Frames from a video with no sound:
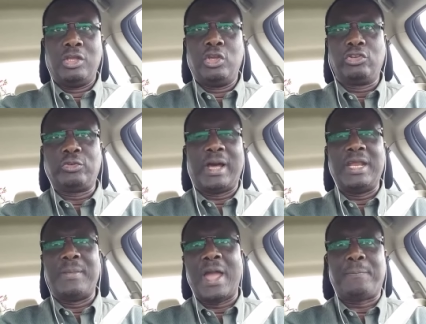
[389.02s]

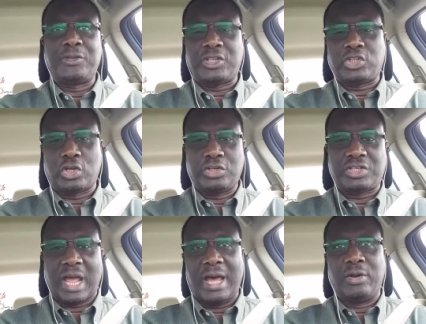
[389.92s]
Usually my
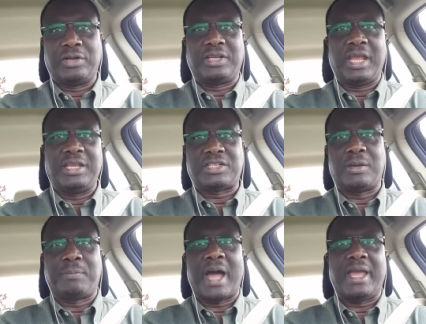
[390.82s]
positions are not gauged
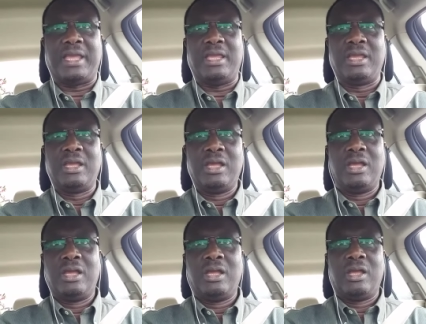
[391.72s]
by
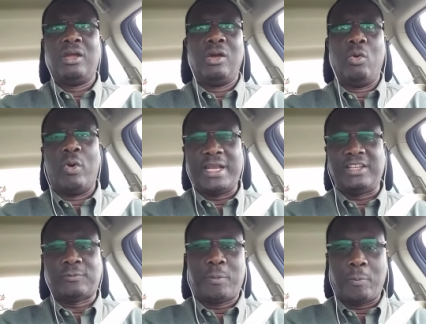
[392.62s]
what
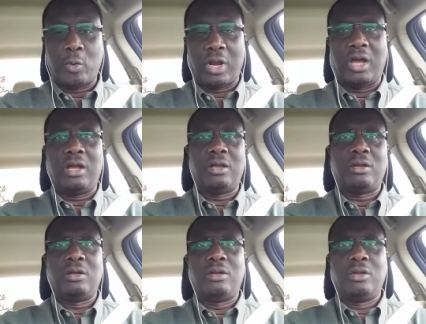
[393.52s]
is popular
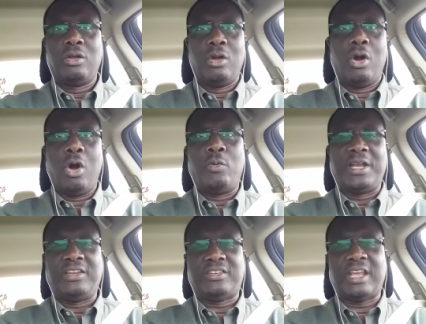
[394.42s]
or
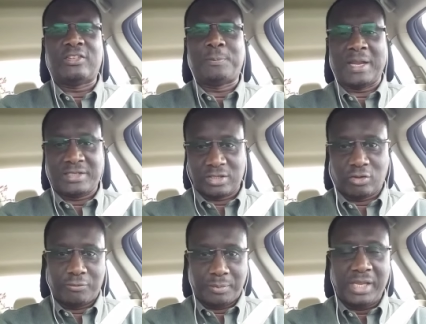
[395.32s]
what is expected
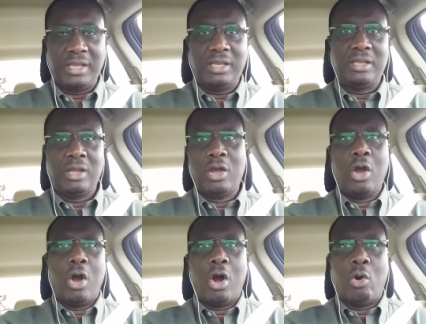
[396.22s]
of me
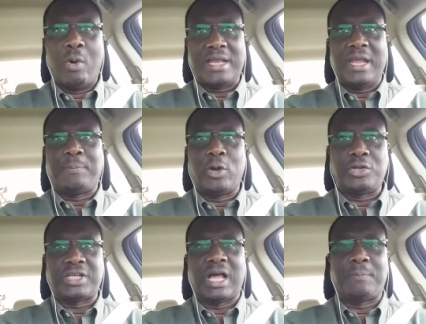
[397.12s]
or what a
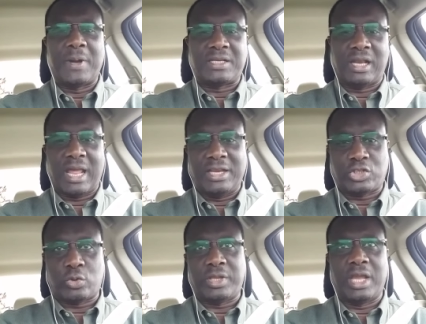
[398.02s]
political party
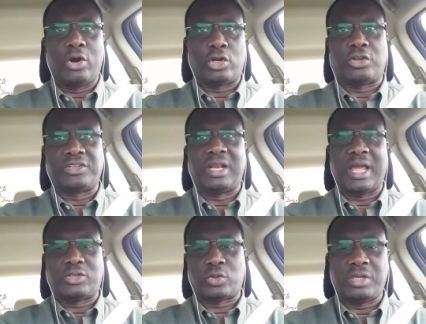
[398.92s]
likes to hear or doesn't
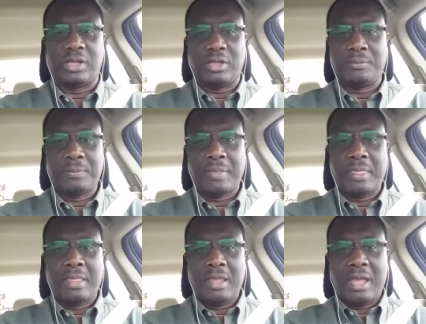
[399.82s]
like to hear.
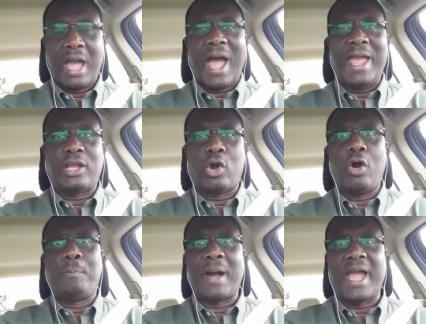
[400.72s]
I
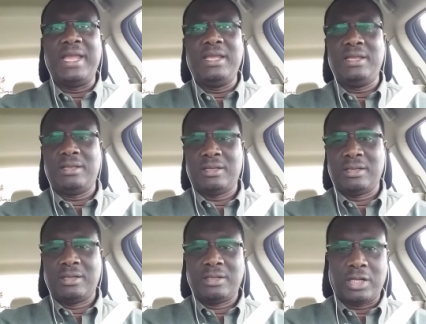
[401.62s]
go by
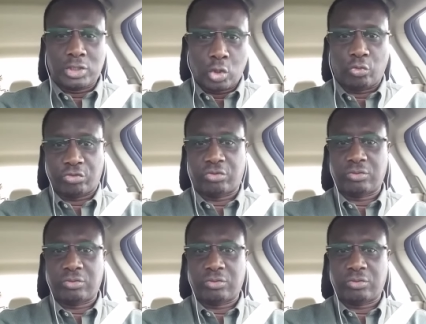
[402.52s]
the truth.